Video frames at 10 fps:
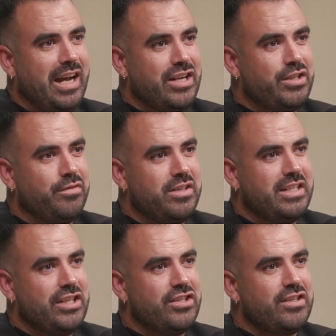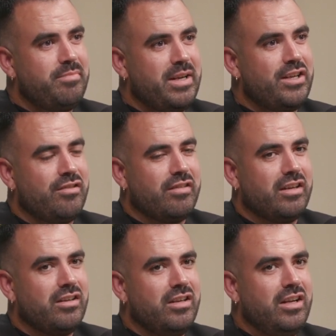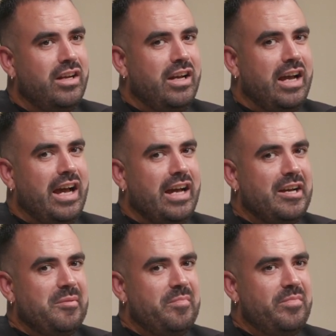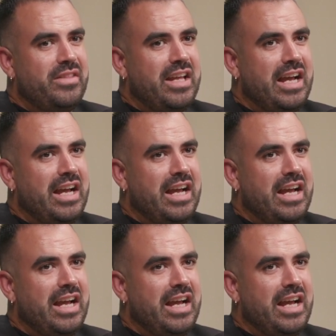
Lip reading: at different stages of my career. And